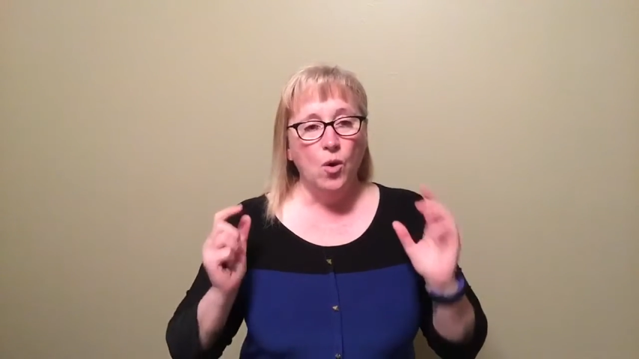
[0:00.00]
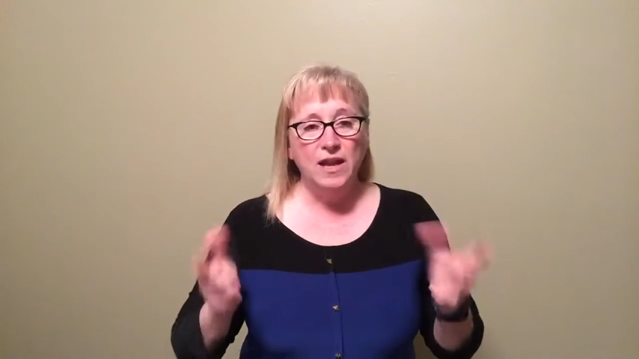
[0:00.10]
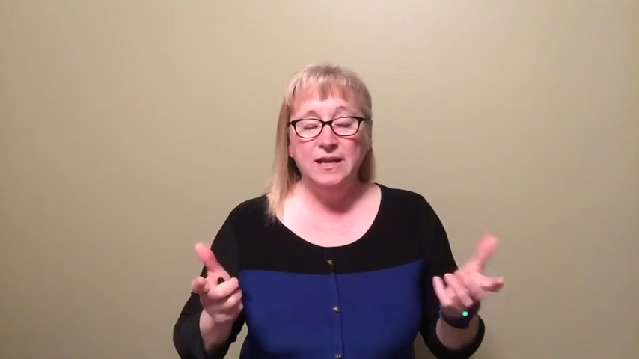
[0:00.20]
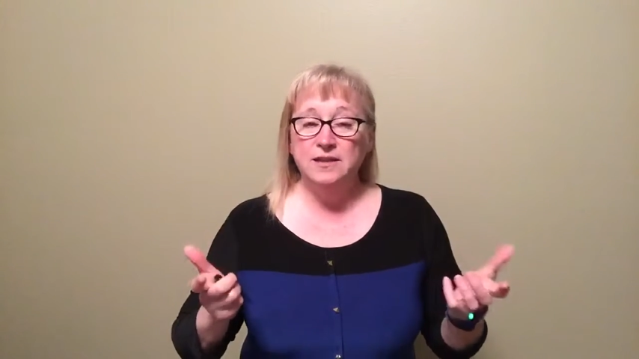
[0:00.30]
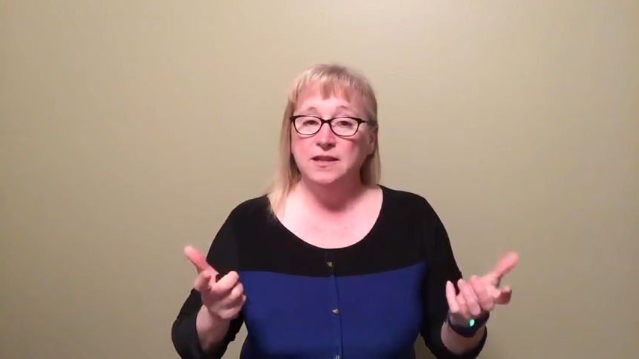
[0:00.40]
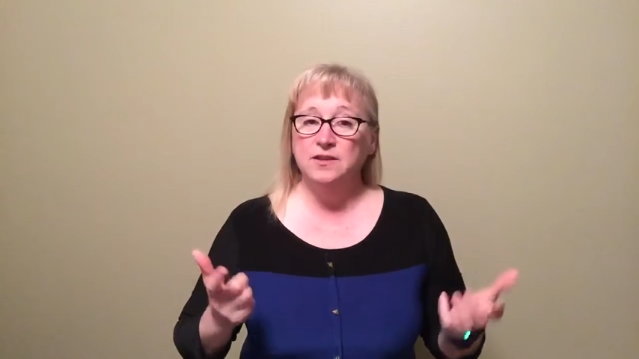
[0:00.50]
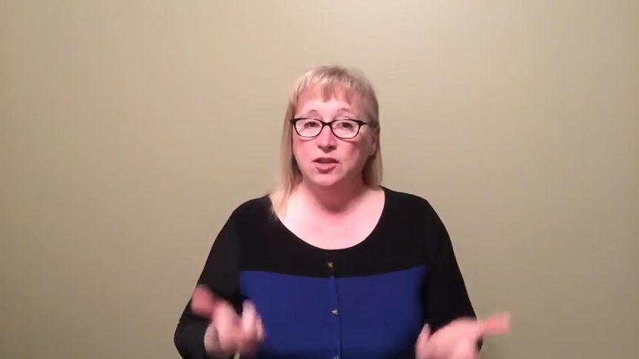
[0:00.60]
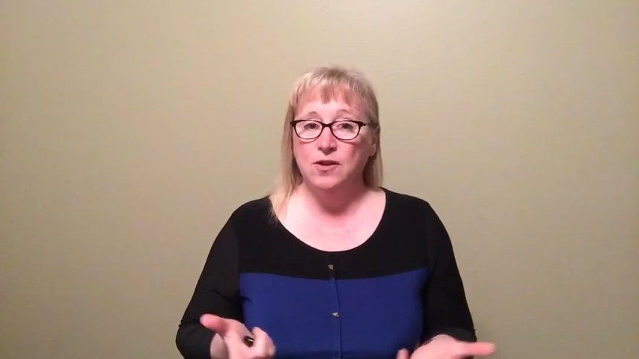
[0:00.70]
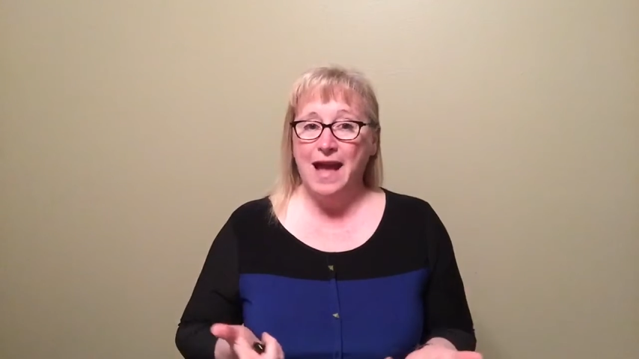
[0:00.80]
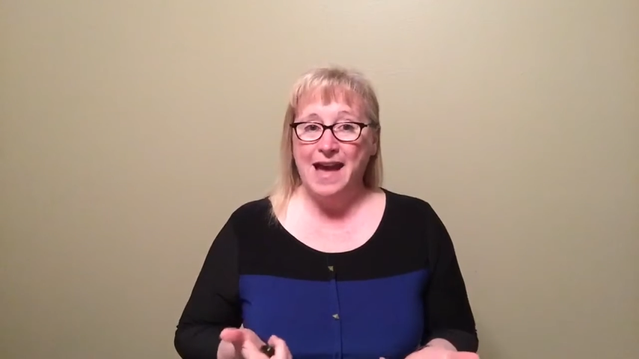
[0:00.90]
anything that
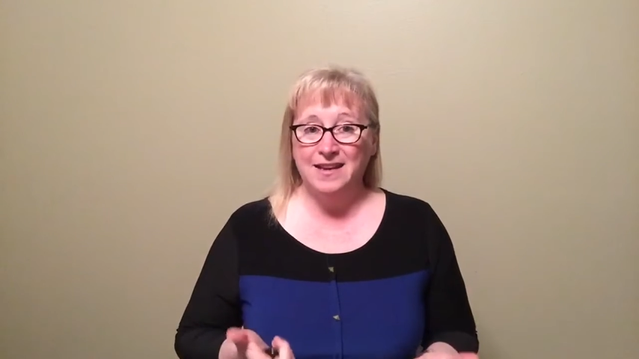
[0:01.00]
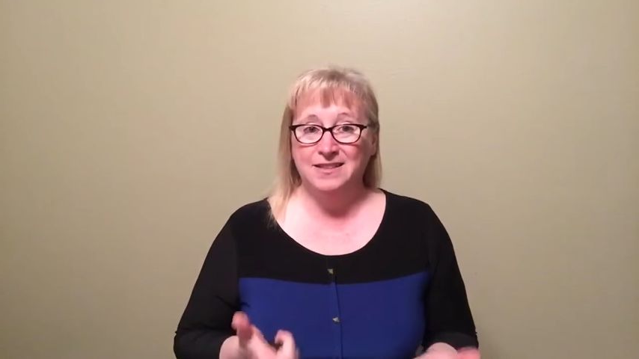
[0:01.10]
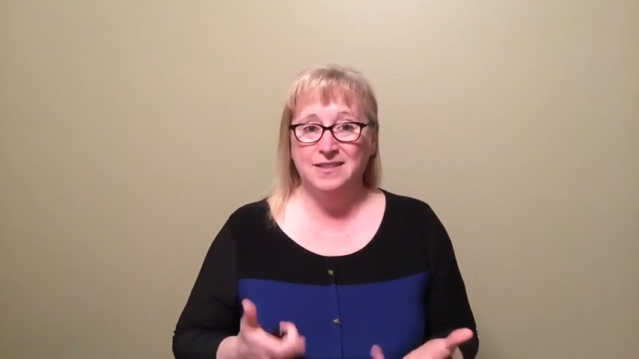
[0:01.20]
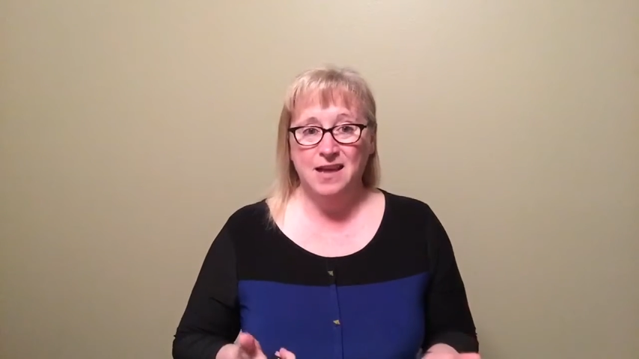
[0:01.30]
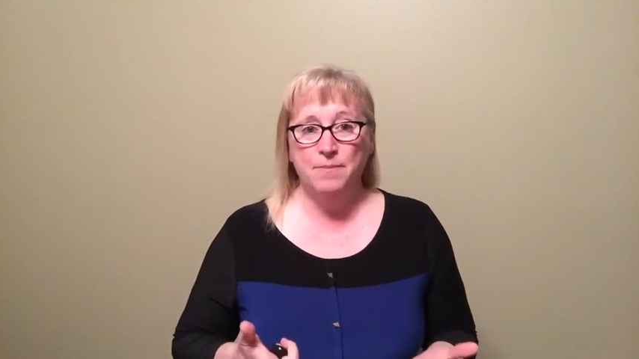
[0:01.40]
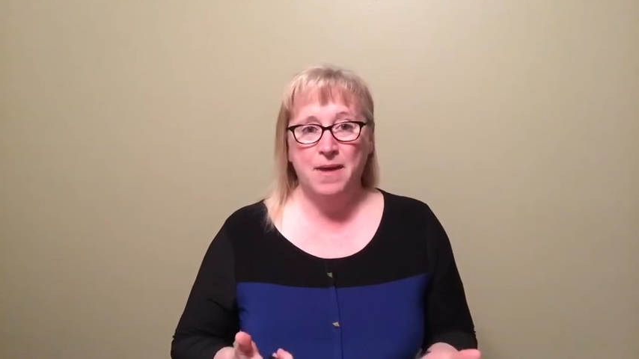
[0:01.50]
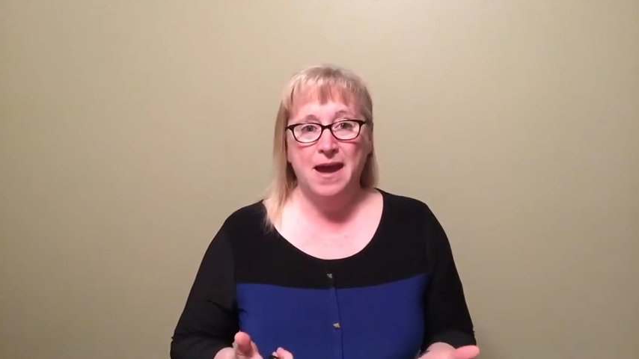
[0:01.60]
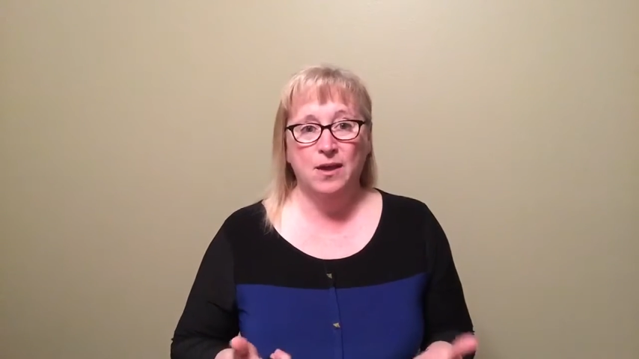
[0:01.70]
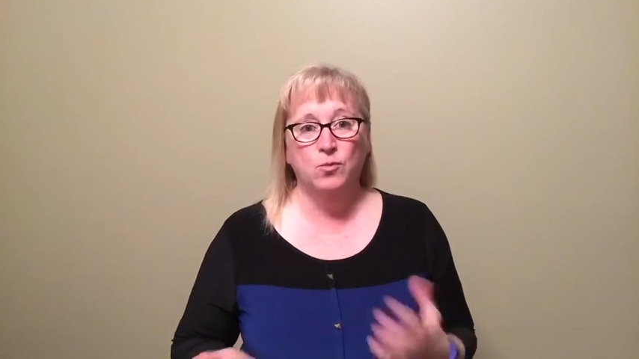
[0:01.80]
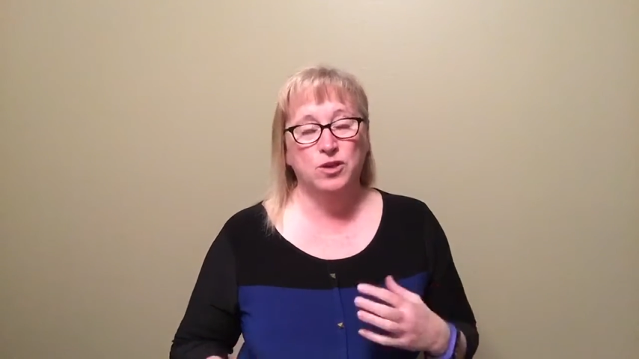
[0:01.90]
you're adding to that
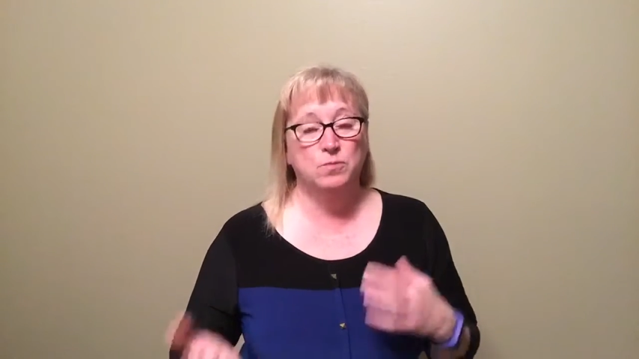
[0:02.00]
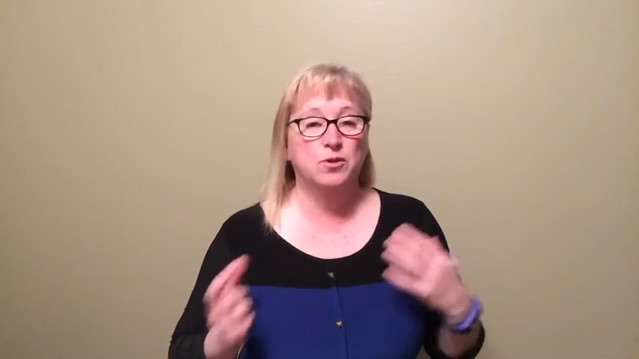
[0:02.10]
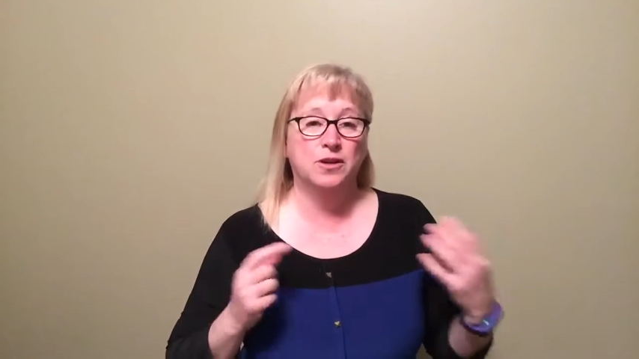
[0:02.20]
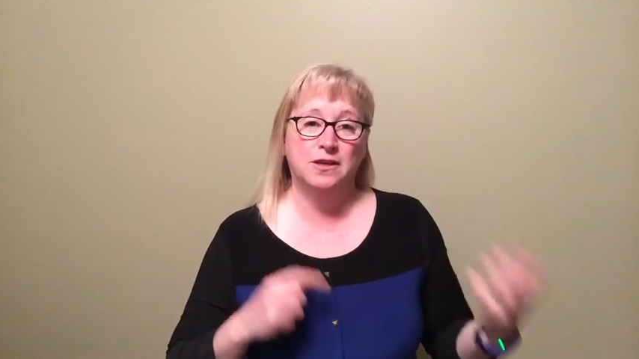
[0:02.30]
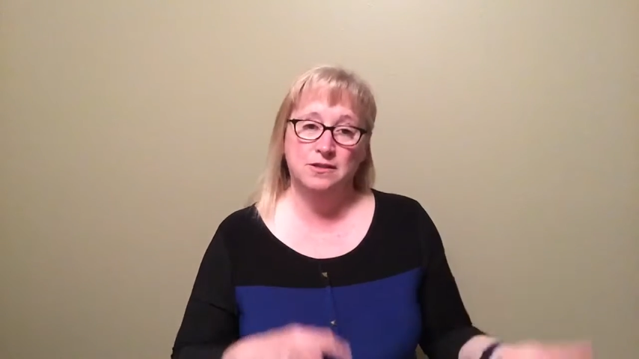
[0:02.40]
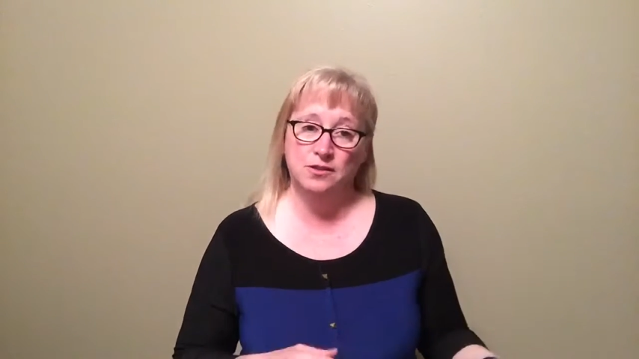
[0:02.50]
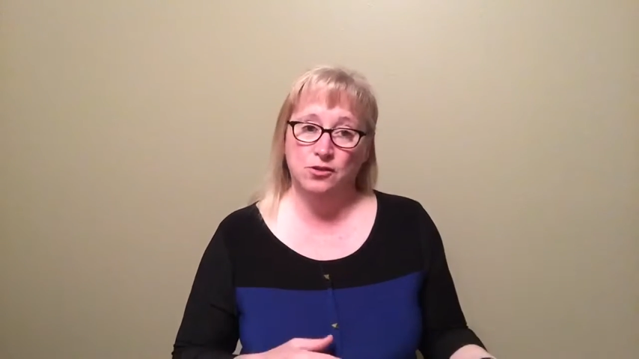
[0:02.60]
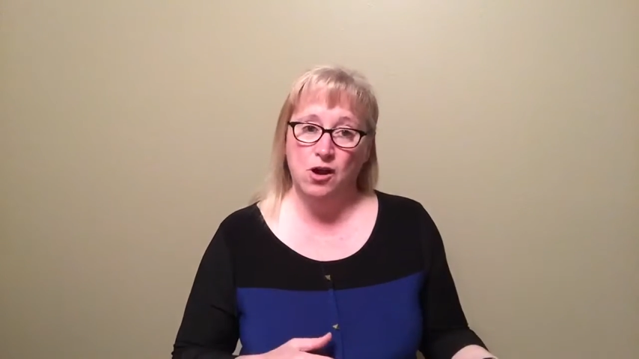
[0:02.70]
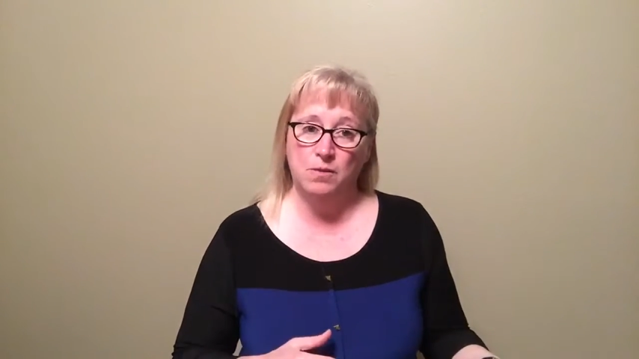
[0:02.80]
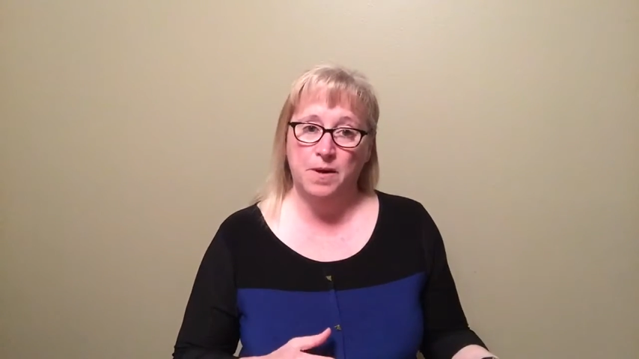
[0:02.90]
bag when you put it into the
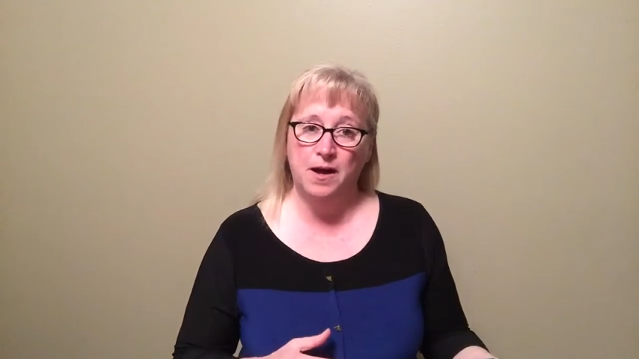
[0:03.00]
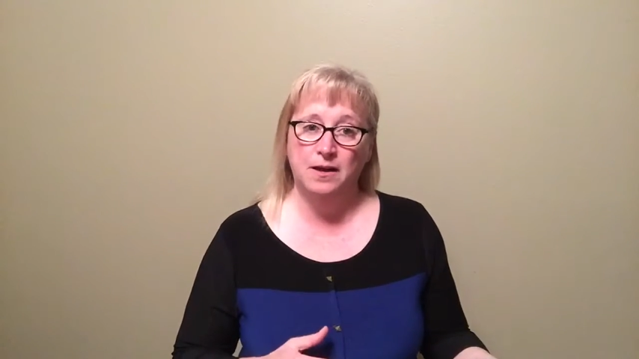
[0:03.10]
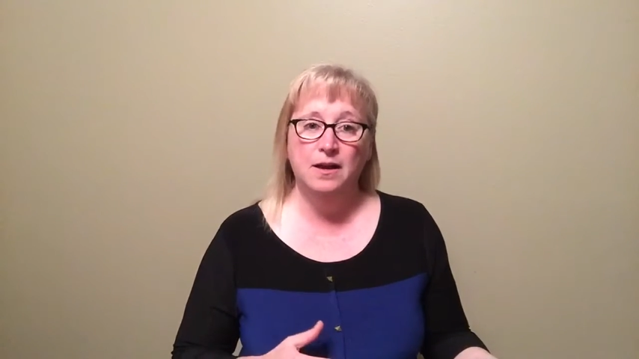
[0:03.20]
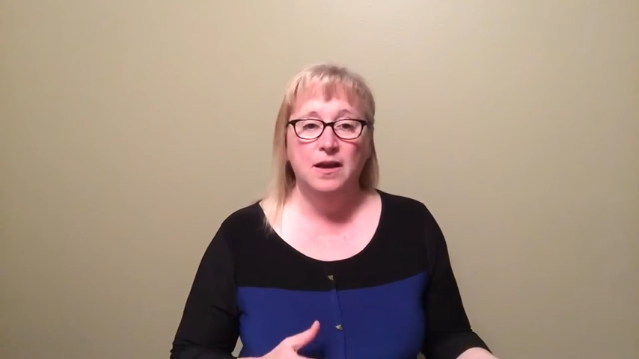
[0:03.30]
crock pot.